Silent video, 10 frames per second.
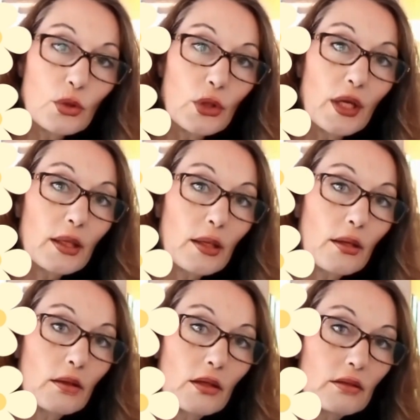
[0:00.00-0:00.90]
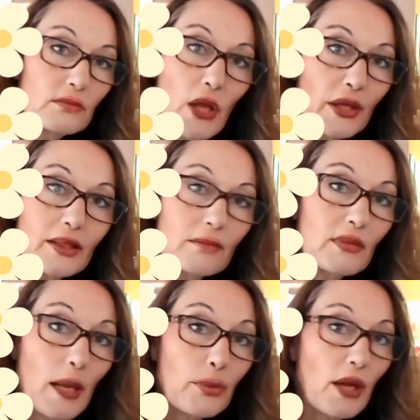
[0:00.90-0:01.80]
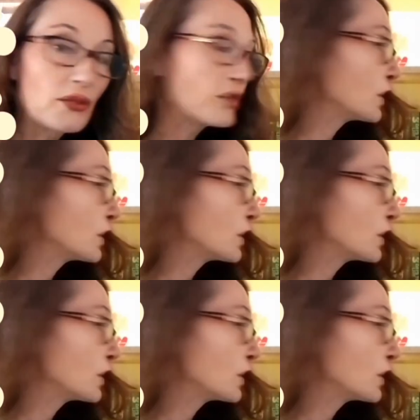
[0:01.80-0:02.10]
all look like they're brand